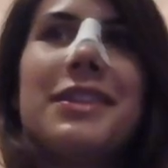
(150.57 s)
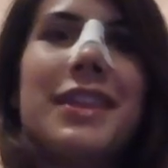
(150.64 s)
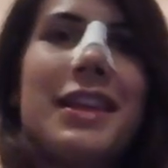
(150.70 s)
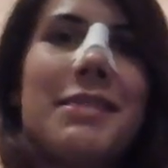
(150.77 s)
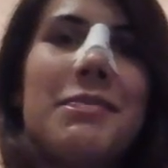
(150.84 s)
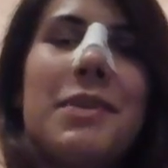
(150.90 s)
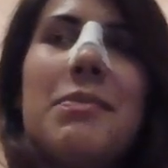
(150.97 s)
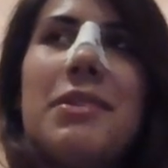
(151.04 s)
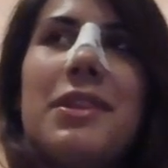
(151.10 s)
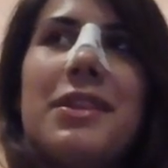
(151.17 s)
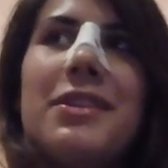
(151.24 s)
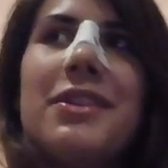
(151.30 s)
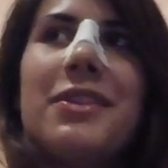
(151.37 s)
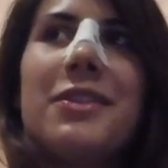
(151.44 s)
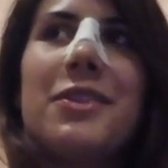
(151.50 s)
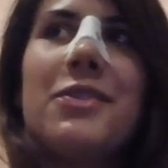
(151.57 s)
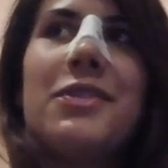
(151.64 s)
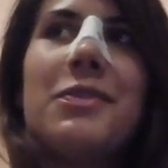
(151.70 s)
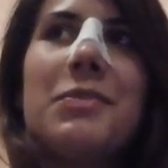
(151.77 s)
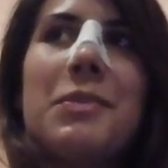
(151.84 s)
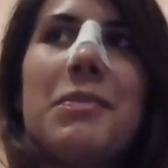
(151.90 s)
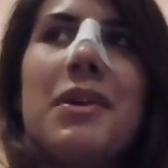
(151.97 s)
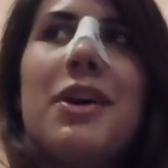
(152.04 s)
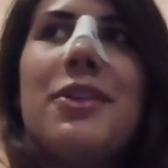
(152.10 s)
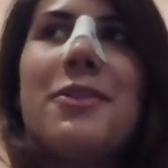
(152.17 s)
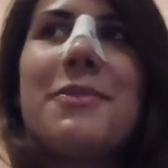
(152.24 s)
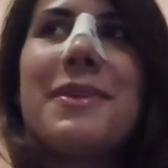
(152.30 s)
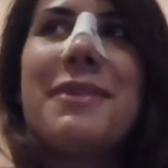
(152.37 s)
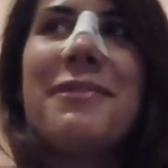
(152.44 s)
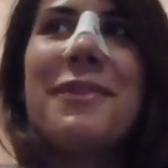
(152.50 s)
The bump on her nose has been
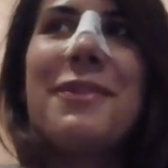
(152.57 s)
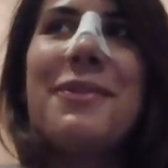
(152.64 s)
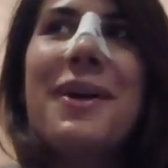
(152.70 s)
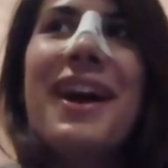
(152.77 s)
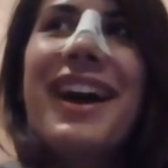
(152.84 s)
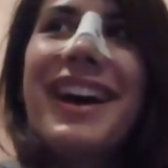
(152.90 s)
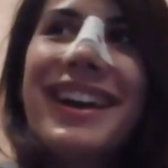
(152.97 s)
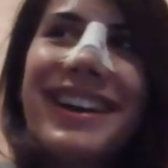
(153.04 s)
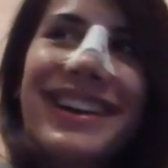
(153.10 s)
bothering me for a while.